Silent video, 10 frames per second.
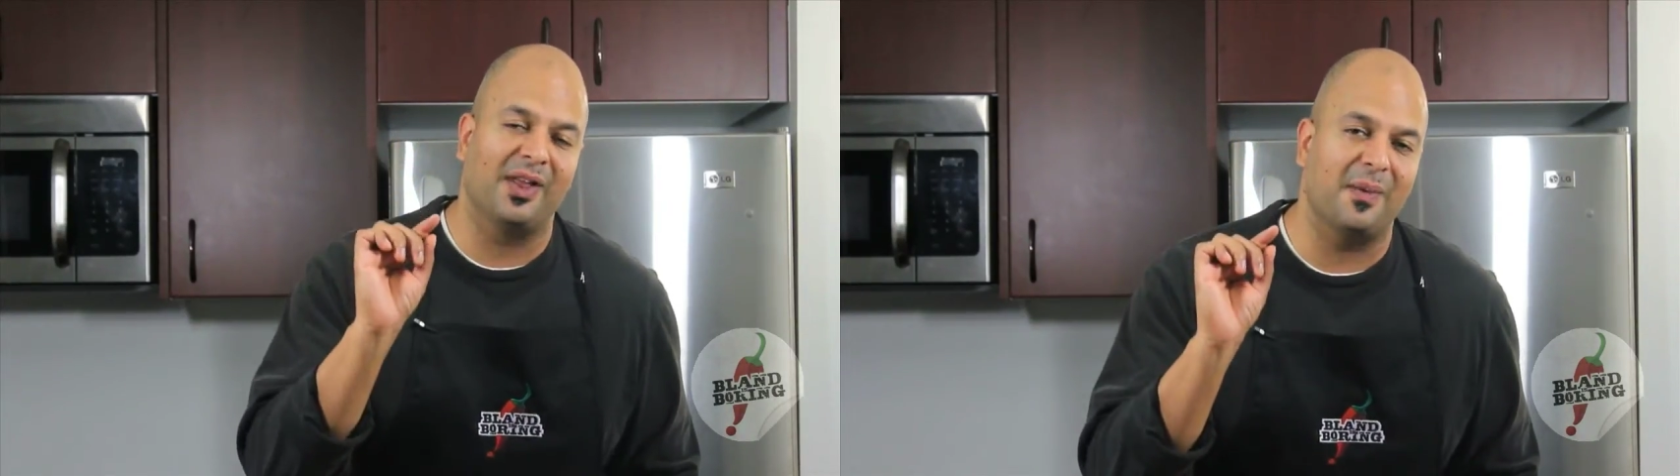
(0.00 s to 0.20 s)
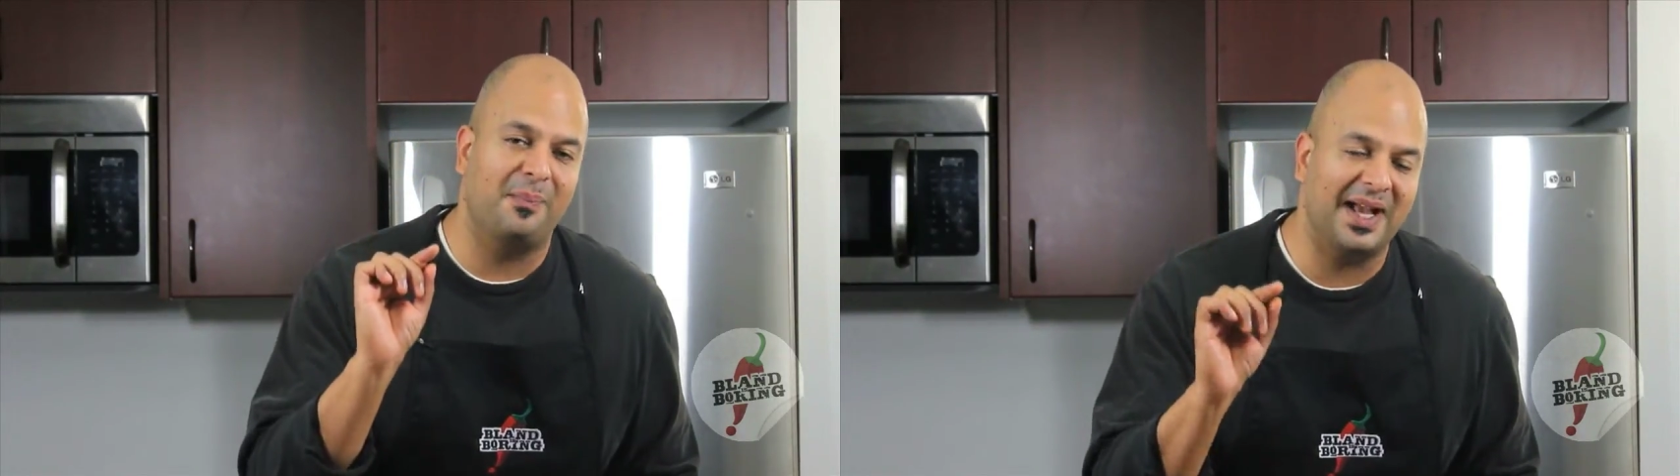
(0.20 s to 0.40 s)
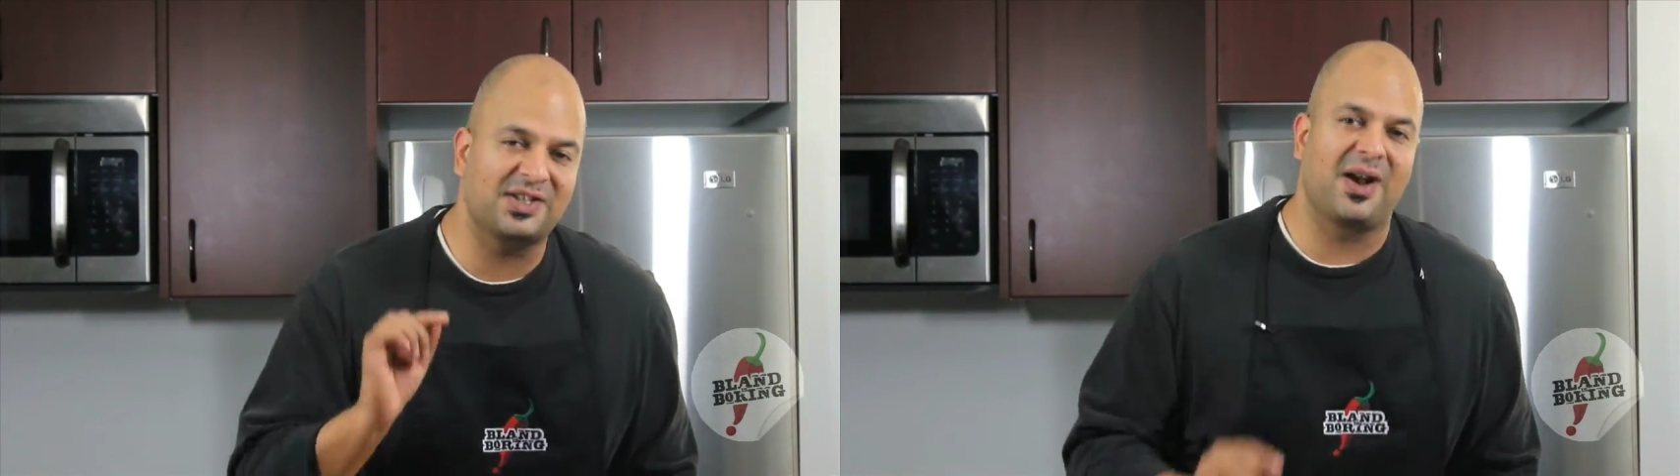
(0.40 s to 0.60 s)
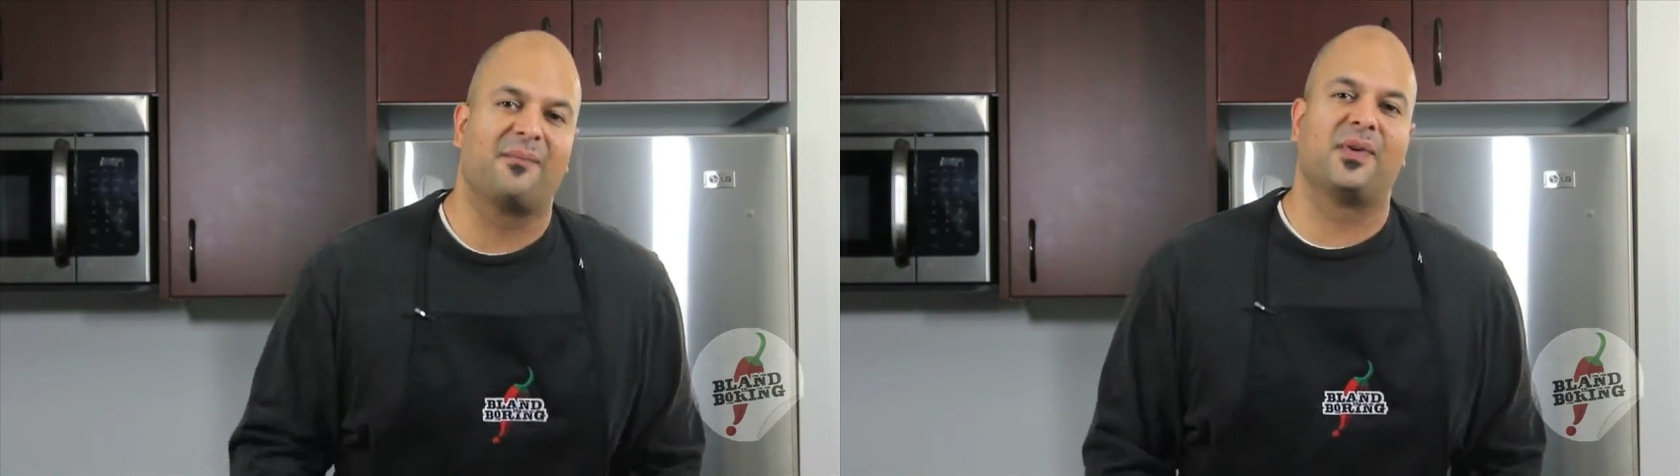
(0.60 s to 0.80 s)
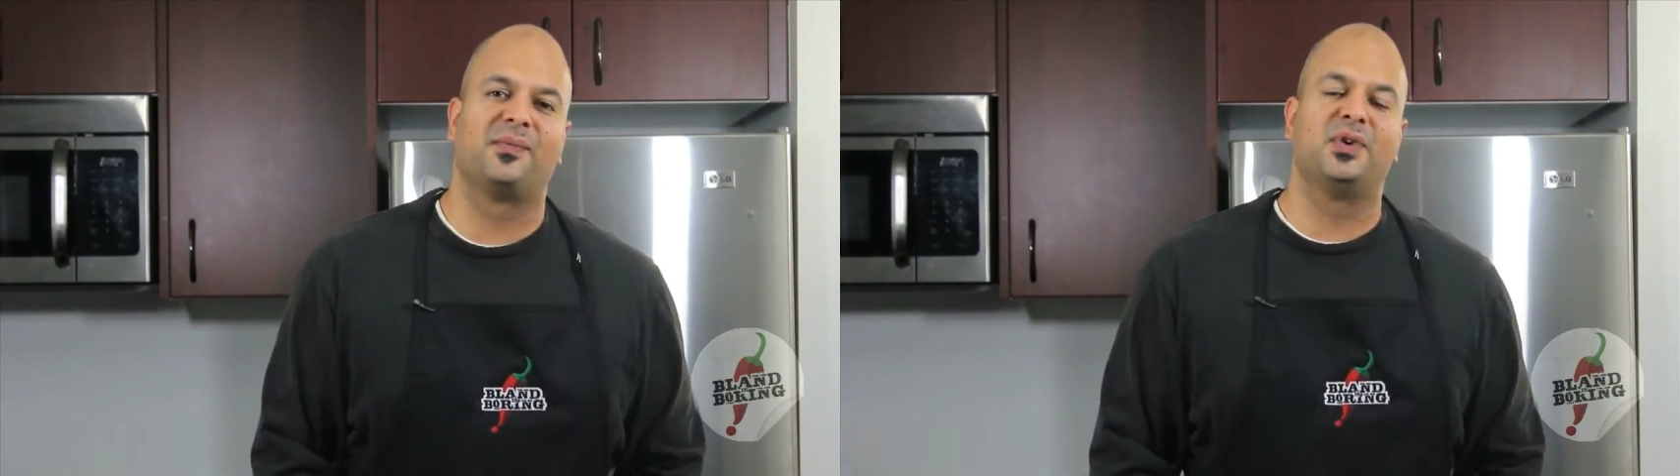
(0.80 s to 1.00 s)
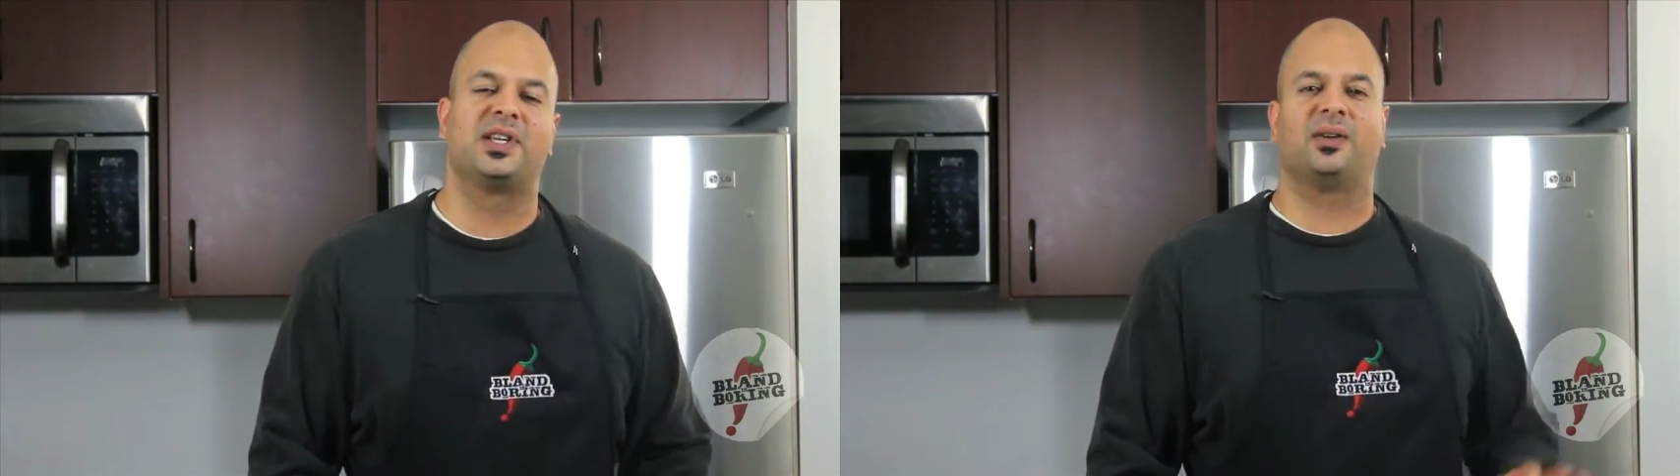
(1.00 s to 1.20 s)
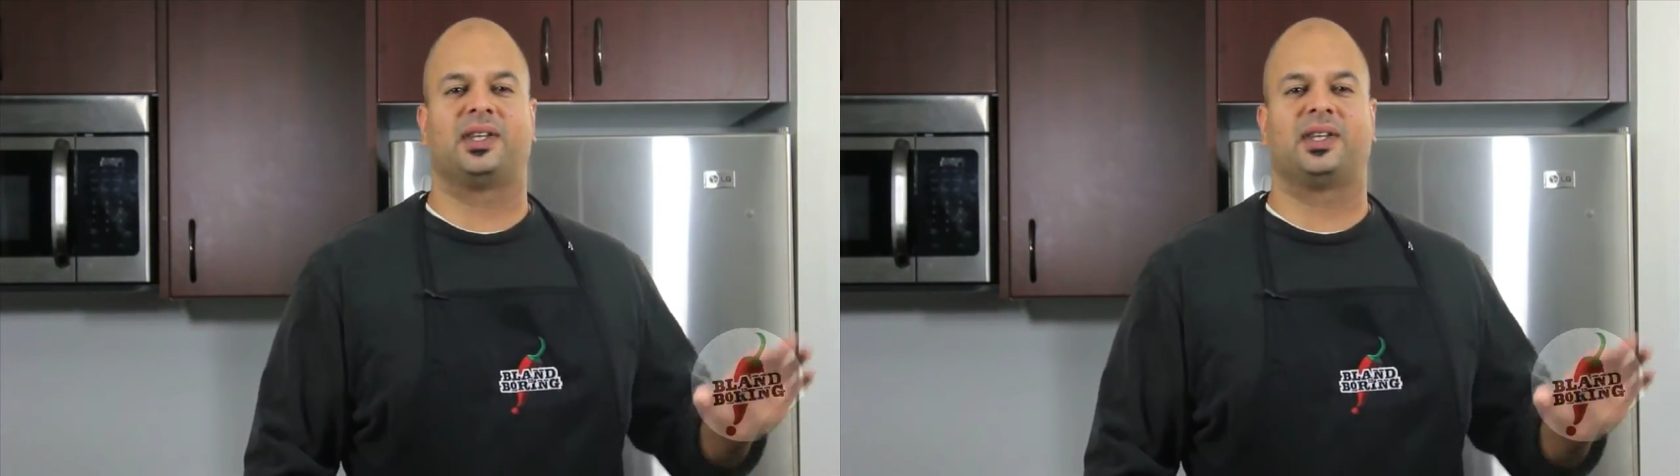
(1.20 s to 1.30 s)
of the best comfort foods out